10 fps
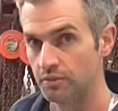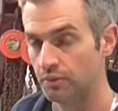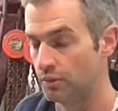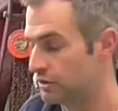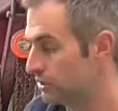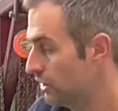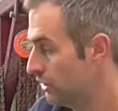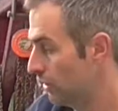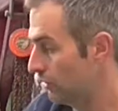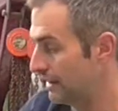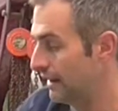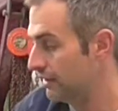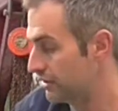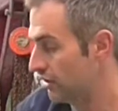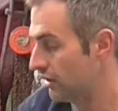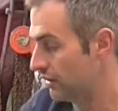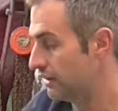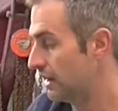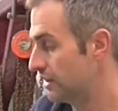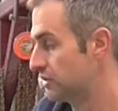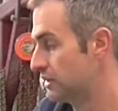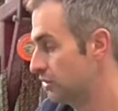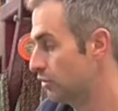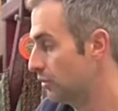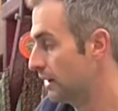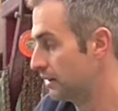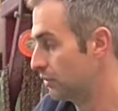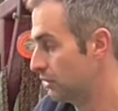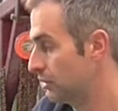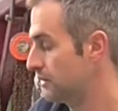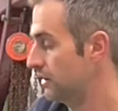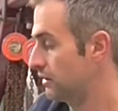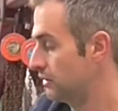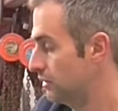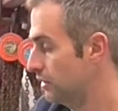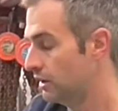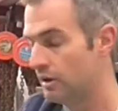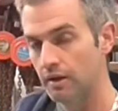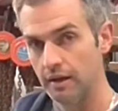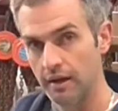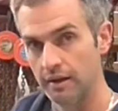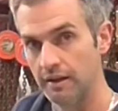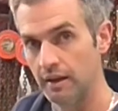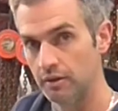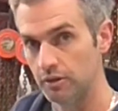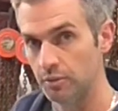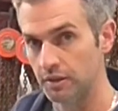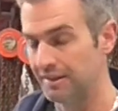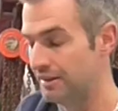some footage on the other side of the dash, and it'll make what I'm telling you now a little bit